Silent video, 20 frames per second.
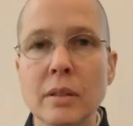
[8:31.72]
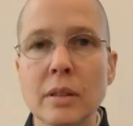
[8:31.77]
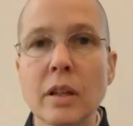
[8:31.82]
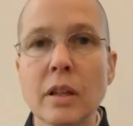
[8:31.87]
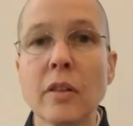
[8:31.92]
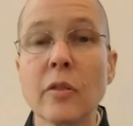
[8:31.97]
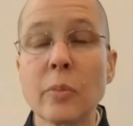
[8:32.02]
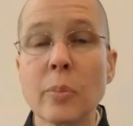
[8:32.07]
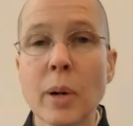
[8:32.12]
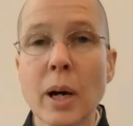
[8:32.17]

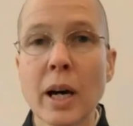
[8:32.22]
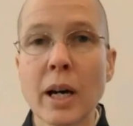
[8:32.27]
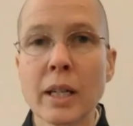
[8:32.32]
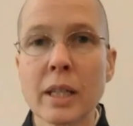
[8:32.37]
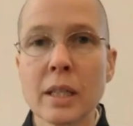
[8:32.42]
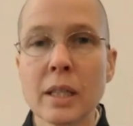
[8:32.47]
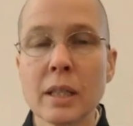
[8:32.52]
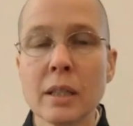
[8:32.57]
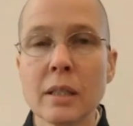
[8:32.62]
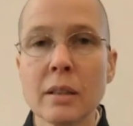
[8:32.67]
of
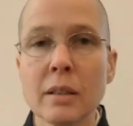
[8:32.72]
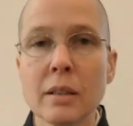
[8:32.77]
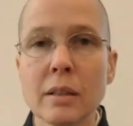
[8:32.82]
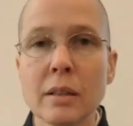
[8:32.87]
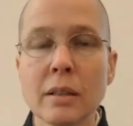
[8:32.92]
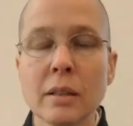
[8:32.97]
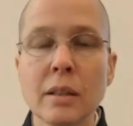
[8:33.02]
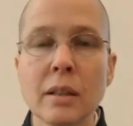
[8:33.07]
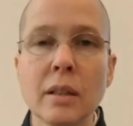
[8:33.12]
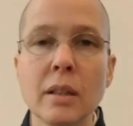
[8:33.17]
body.
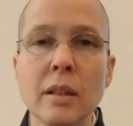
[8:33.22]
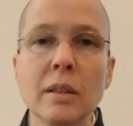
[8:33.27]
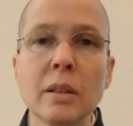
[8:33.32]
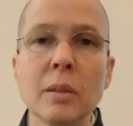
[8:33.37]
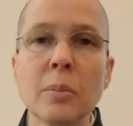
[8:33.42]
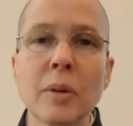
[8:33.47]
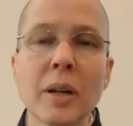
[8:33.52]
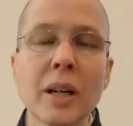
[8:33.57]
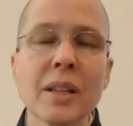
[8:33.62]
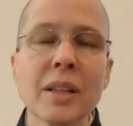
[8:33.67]
The
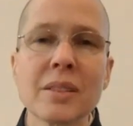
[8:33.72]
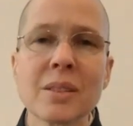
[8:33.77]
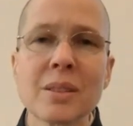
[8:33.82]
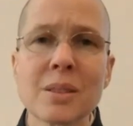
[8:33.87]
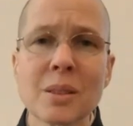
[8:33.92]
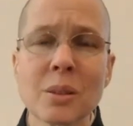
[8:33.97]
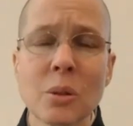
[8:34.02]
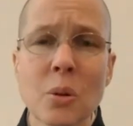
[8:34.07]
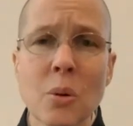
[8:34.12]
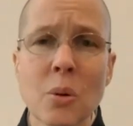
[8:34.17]
breath is
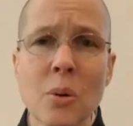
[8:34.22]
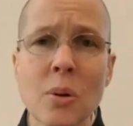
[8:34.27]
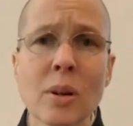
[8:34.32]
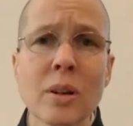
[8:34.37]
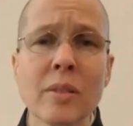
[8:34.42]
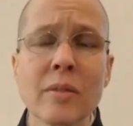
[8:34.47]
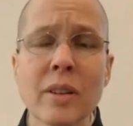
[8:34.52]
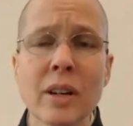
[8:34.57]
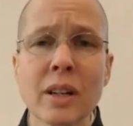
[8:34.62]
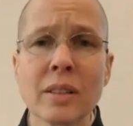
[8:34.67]
the core
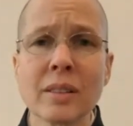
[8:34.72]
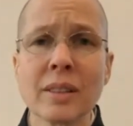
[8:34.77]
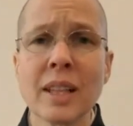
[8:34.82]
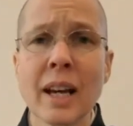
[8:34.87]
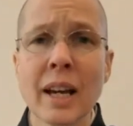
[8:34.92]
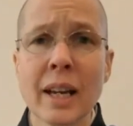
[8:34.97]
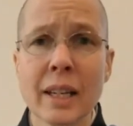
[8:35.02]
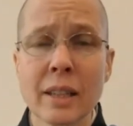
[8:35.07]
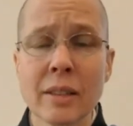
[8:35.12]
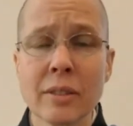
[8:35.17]
of our
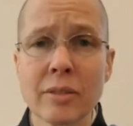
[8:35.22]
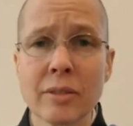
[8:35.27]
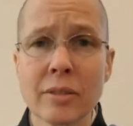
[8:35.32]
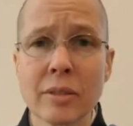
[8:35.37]
life.